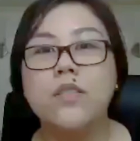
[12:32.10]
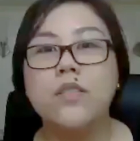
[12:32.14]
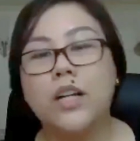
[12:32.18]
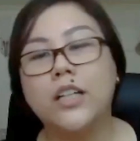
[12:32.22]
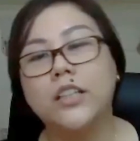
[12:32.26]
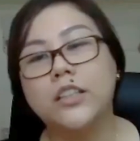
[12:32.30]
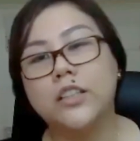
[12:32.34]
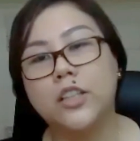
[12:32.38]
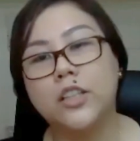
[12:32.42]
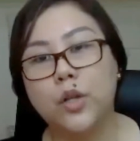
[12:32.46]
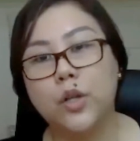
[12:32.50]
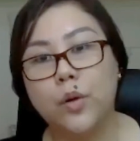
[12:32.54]

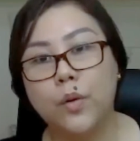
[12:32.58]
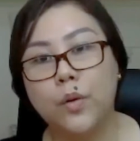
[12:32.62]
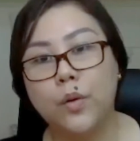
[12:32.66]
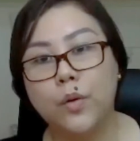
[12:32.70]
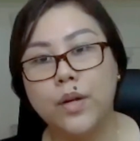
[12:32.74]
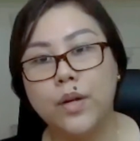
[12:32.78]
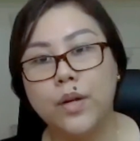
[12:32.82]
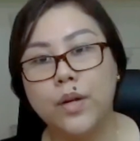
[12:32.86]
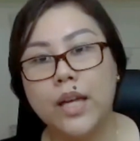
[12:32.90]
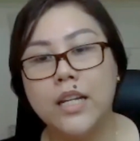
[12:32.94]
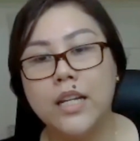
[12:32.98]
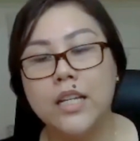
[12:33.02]
start
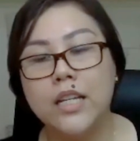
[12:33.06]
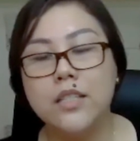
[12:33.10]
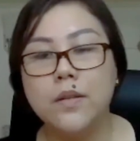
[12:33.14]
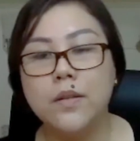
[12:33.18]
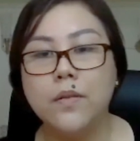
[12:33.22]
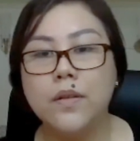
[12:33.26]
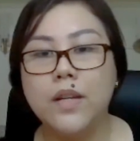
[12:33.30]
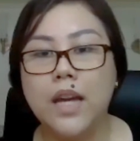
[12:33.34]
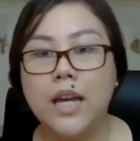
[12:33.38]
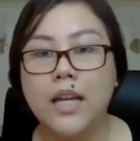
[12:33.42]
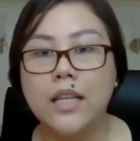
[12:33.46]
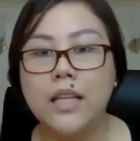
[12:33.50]
low, and it's
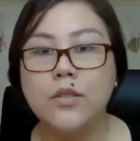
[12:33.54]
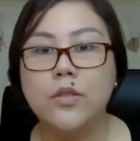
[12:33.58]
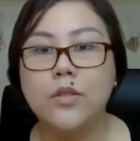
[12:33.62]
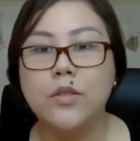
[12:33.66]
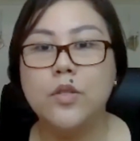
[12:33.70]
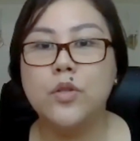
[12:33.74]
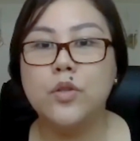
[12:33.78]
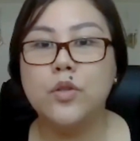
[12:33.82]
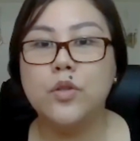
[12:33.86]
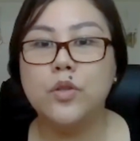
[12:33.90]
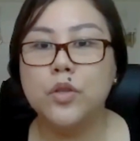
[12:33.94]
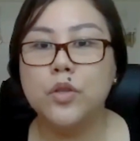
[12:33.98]
okay to
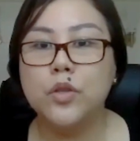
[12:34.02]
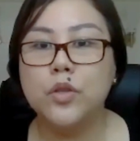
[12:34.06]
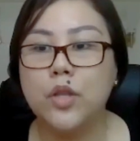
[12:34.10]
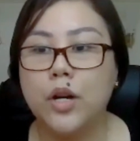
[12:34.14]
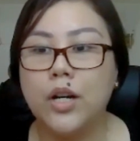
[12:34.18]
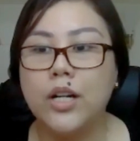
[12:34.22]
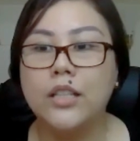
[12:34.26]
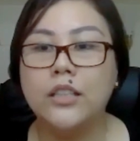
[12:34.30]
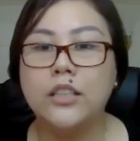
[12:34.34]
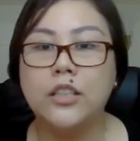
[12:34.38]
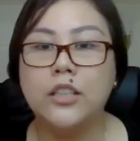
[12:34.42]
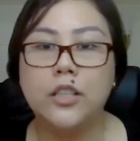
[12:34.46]

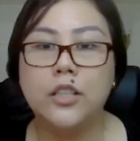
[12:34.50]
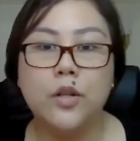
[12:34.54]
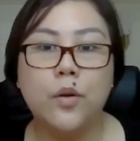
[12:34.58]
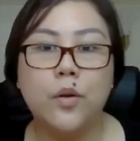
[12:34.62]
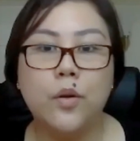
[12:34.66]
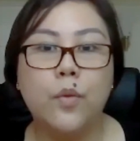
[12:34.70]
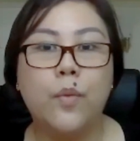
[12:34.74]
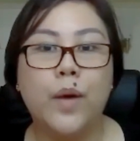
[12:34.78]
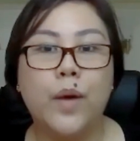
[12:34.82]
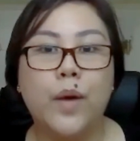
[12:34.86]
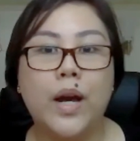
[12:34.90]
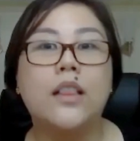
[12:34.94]
start low
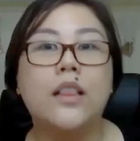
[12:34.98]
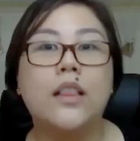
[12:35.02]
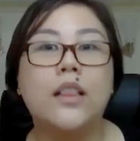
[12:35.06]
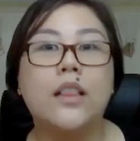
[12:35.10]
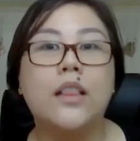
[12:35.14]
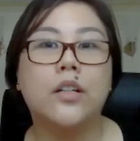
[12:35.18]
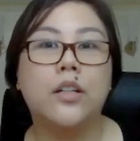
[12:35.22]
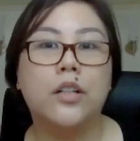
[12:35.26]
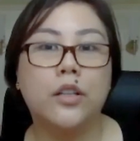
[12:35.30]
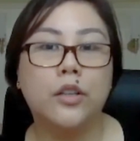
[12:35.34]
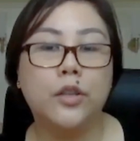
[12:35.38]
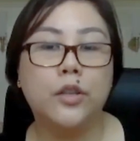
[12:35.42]
while
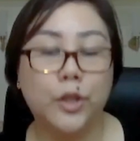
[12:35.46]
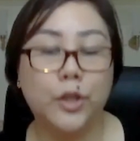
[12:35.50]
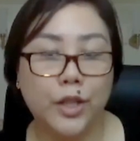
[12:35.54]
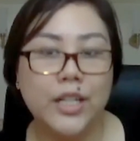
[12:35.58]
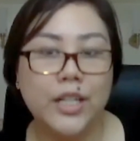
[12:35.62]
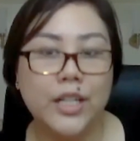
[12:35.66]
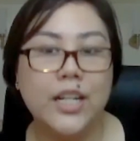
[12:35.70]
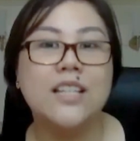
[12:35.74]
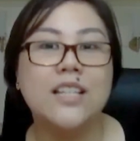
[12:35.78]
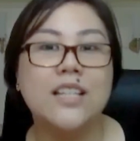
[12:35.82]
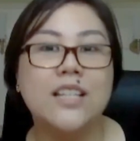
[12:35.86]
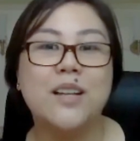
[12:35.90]

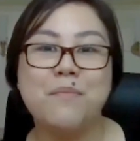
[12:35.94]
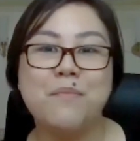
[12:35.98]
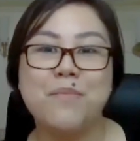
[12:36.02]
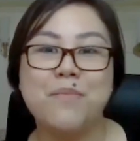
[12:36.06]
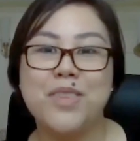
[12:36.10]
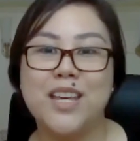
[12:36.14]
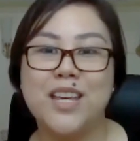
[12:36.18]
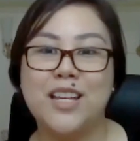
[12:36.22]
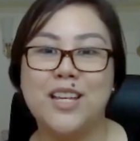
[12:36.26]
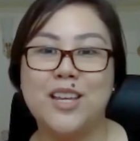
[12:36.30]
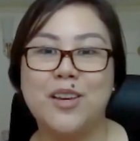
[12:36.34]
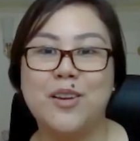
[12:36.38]
learning
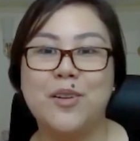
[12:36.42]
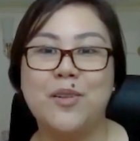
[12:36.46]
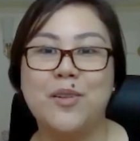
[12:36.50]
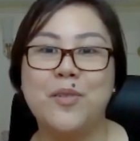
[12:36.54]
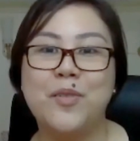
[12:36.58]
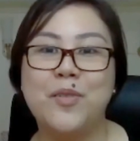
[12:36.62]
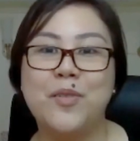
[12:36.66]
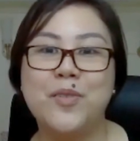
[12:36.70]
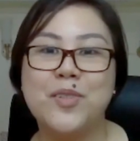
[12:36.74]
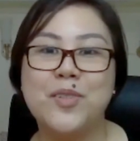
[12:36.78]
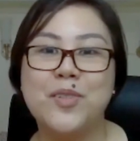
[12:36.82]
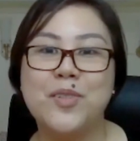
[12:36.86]
something new.
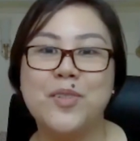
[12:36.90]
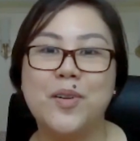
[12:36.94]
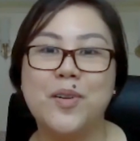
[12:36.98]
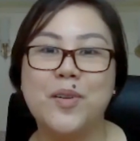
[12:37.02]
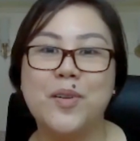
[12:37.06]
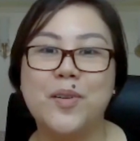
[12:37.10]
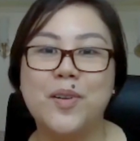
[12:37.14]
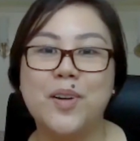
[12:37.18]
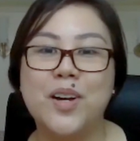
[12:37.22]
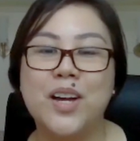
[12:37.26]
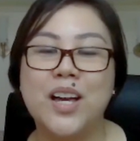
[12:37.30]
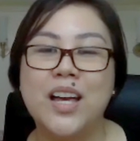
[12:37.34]

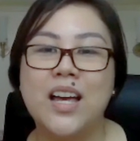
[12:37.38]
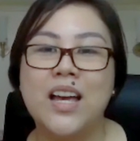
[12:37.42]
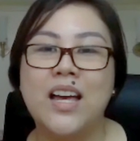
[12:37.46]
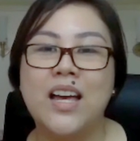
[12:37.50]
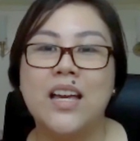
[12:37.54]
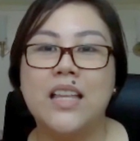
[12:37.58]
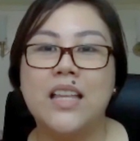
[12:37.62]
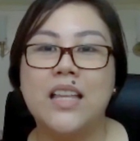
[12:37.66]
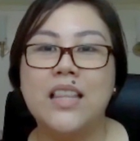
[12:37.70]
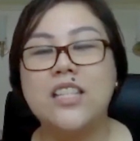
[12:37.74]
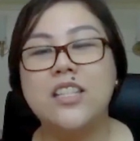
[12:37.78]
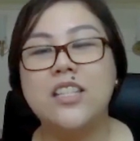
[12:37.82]
So
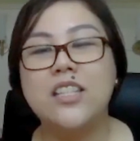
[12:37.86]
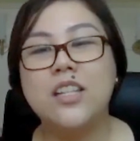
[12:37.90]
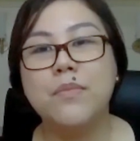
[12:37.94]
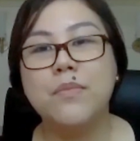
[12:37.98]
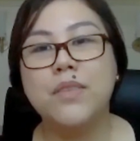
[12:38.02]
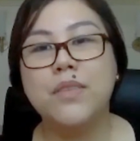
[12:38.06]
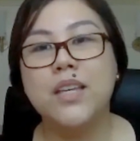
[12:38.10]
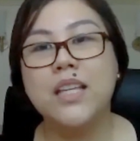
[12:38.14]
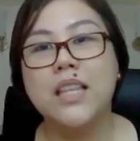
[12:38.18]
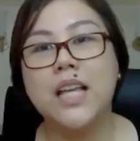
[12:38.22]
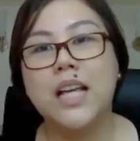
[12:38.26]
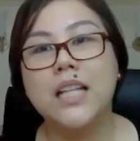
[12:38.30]
that's
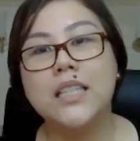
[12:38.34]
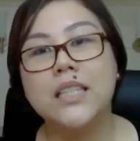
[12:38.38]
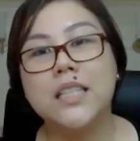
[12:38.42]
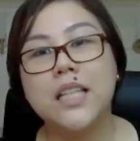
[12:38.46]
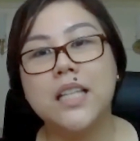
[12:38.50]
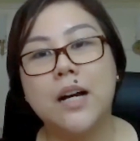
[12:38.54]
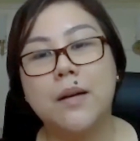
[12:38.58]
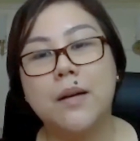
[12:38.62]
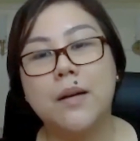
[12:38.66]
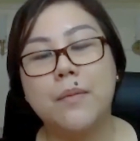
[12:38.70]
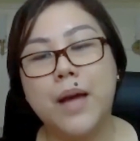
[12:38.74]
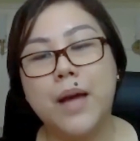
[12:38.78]
something that
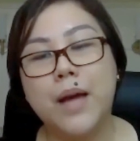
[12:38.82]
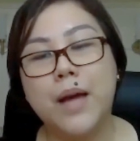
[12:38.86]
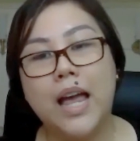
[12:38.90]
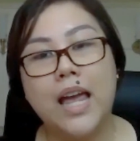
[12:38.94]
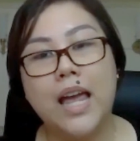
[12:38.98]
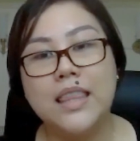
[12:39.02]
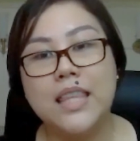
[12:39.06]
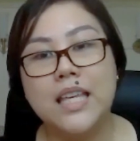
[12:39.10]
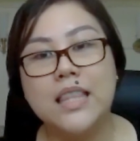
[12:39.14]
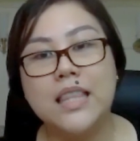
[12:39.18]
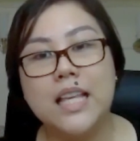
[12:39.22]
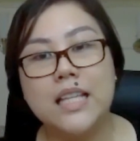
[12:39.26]
I
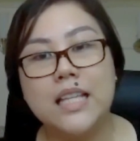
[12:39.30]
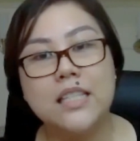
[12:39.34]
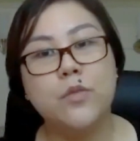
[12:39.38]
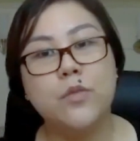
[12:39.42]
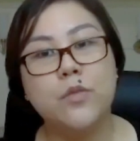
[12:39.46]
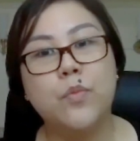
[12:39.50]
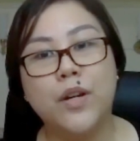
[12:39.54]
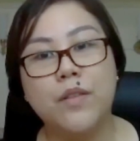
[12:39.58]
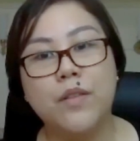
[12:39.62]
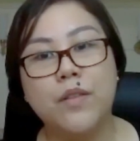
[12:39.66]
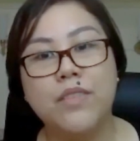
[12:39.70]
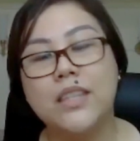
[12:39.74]
think that's
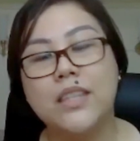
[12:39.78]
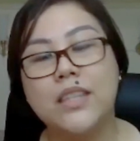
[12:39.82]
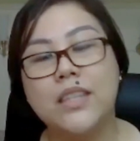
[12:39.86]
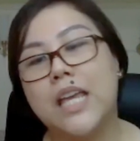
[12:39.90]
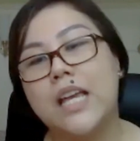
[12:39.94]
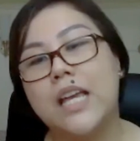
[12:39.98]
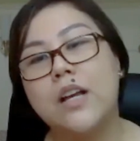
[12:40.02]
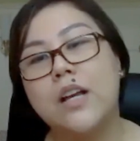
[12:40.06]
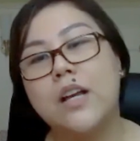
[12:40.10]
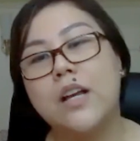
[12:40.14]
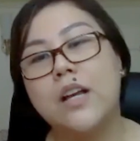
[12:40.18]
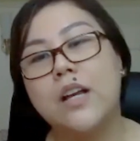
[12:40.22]
one of the
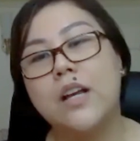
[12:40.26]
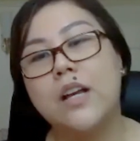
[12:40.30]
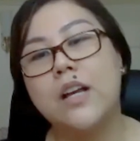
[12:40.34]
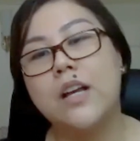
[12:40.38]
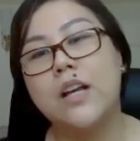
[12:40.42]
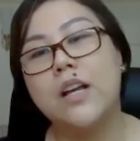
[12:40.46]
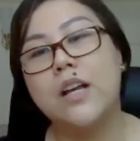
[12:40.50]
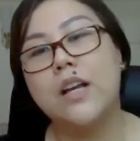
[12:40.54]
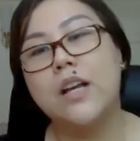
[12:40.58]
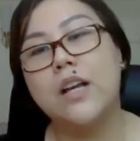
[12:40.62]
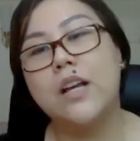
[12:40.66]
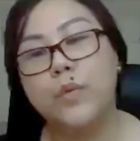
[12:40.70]
takeaways
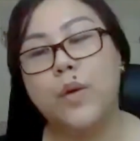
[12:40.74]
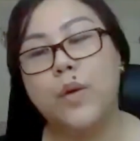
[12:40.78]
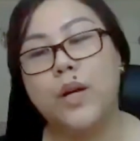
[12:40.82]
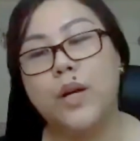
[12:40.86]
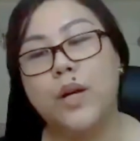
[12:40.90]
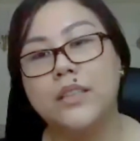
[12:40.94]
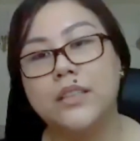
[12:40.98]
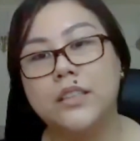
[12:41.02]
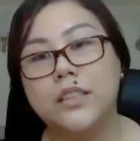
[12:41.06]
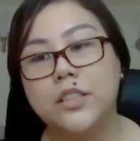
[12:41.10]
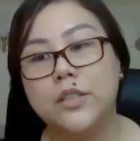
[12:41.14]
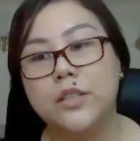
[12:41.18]
that I would
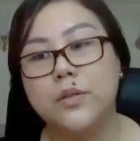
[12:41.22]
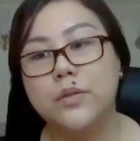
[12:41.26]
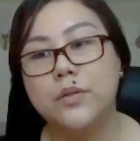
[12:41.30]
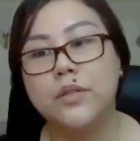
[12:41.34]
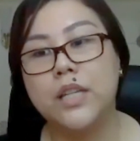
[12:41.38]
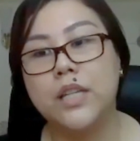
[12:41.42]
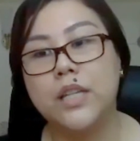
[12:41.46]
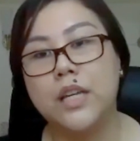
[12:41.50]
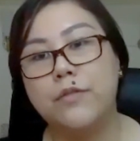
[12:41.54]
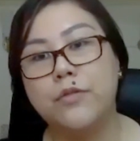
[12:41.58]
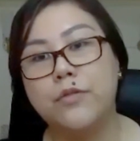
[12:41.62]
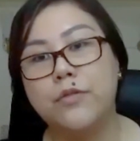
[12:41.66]
want
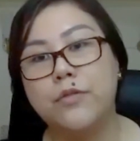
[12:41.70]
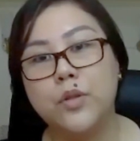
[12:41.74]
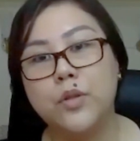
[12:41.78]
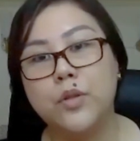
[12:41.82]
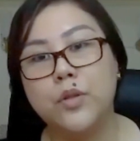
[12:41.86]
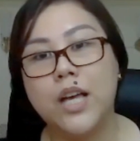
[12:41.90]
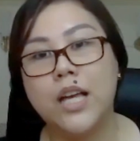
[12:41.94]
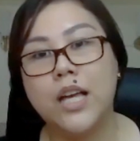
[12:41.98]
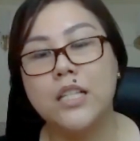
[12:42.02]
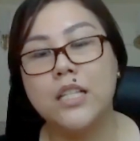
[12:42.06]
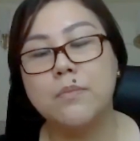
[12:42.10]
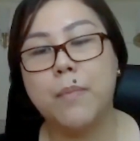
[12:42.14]
to give to
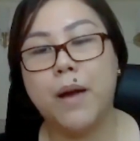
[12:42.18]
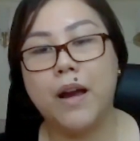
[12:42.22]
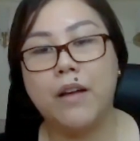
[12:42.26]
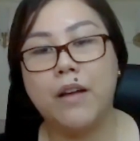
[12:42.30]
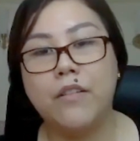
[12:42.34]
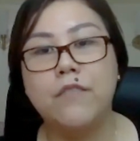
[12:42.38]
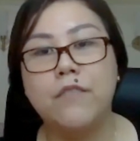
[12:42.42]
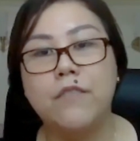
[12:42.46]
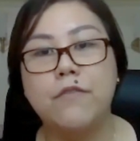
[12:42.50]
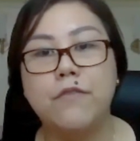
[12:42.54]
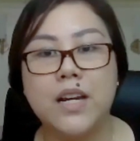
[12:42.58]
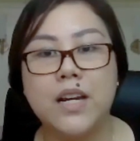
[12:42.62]
the
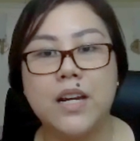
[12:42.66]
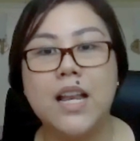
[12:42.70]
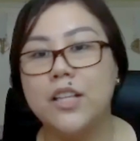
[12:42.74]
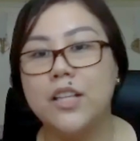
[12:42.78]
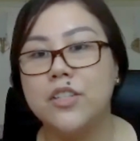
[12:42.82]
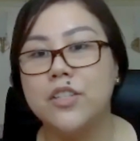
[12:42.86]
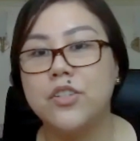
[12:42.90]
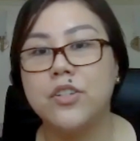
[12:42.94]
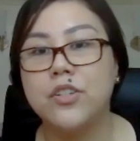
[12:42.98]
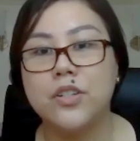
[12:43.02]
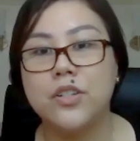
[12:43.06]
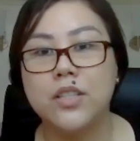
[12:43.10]
aspiring
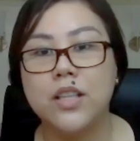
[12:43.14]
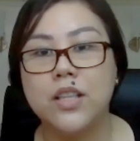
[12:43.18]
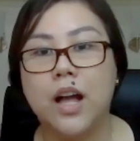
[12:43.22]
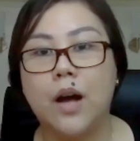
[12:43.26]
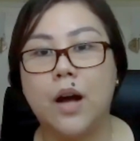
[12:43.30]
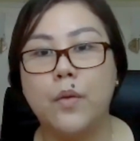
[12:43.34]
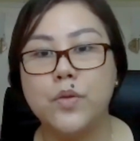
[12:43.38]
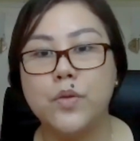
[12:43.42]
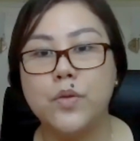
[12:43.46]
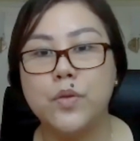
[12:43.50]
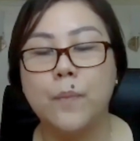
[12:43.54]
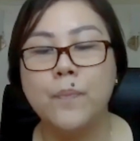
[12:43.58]
freelancers
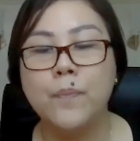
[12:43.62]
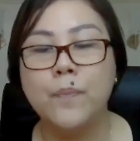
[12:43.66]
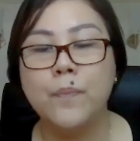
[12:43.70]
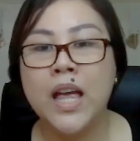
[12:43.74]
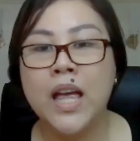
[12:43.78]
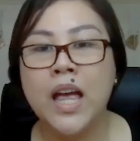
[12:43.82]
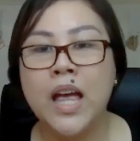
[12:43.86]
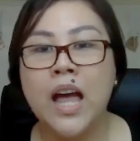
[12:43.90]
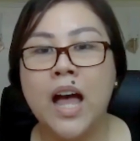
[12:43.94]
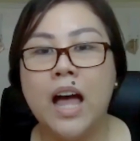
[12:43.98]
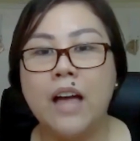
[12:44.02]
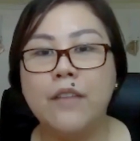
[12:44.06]
now. So
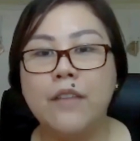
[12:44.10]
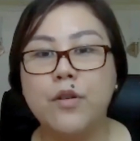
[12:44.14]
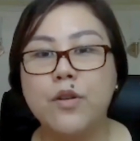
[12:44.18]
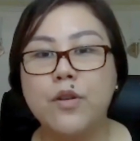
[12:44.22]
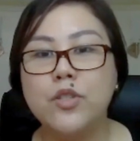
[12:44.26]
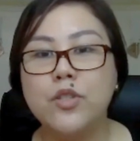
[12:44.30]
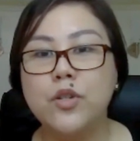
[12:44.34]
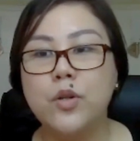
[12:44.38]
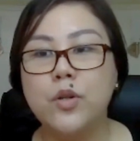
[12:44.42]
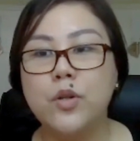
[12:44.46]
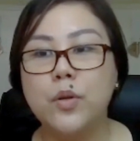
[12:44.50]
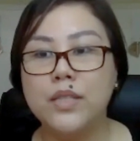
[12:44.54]
I've
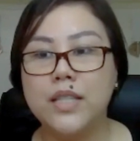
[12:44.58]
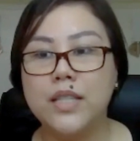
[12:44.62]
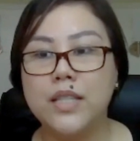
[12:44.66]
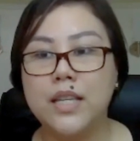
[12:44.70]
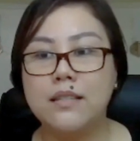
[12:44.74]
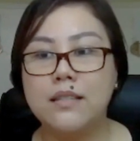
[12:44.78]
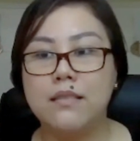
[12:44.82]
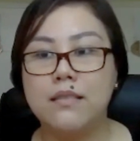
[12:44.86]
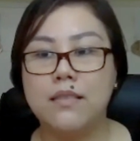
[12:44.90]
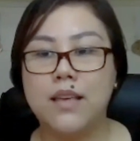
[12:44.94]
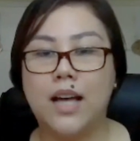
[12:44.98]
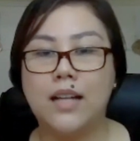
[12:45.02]
also
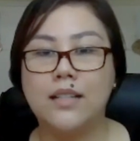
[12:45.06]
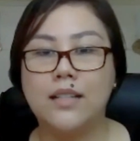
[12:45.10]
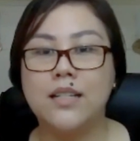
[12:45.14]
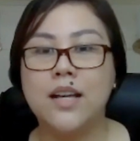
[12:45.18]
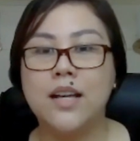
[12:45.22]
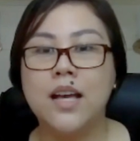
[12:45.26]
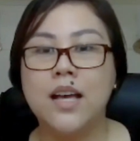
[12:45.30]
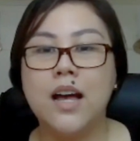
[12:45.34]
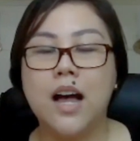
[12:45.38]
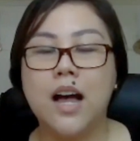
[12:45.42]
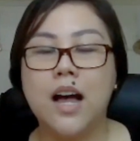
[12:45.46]
noticed that